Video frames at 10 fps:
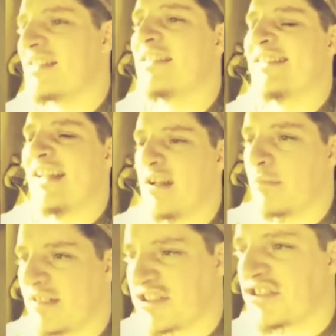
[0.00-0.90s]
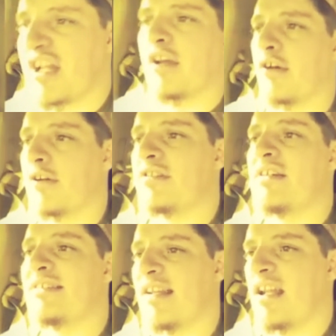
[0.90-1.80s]
He's sending me stickers.
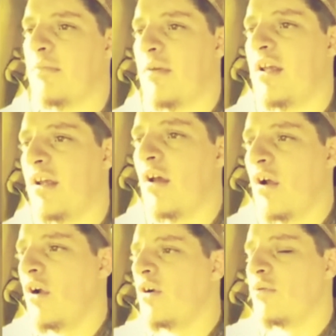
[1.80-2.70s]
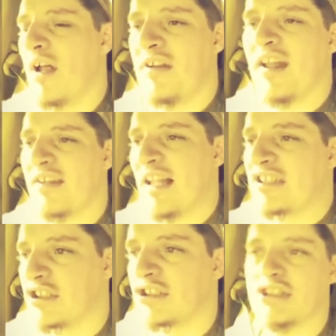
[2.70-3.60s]
He's sending me Redneck
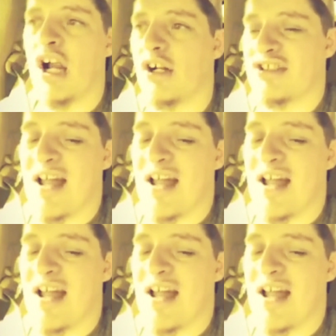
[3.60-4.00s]
Nation shirts.